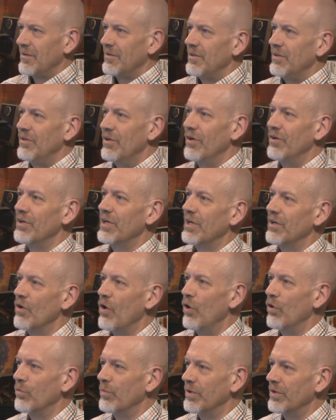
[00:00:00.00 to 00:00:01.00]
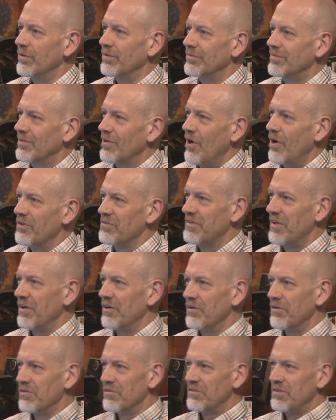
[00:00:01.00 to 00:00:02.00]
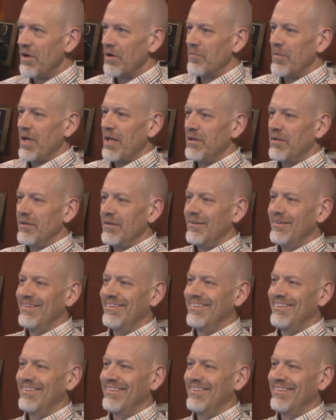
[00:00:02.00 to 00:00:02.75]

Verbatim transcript: You know you're getting old when you call senators young men.